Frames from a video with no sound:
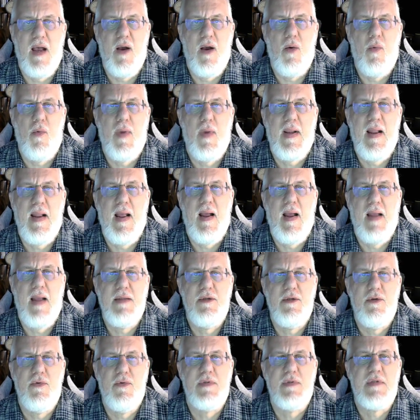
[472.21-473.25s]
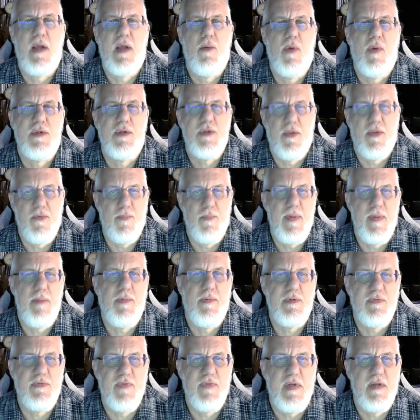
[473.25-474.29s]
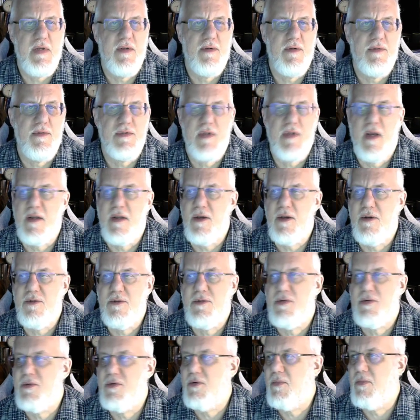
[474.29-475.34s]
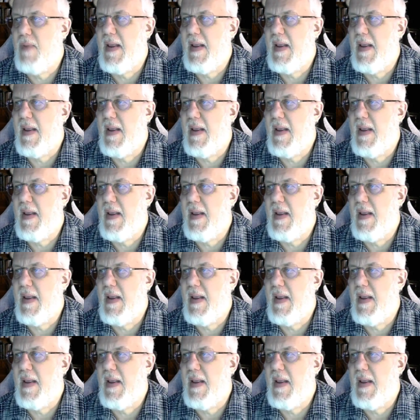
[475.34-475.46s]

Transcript: what I do is I watch other people's videos on YouTube,